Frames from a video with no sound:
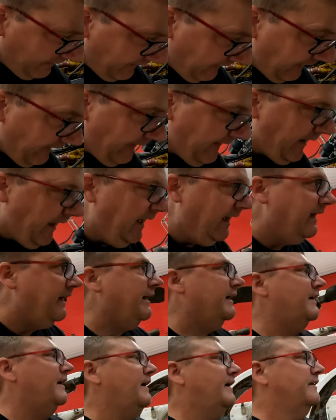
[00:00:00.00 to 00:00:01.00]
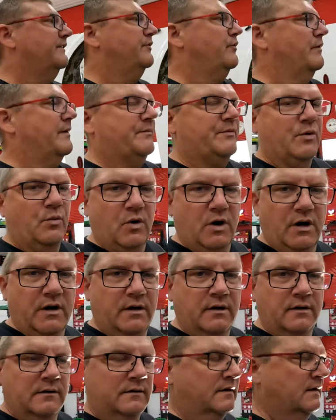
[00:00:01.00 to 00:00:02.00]
To rip to
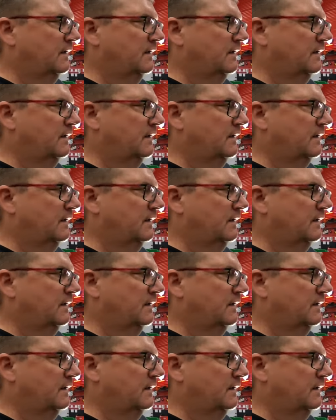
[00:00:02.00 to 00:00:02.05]
work.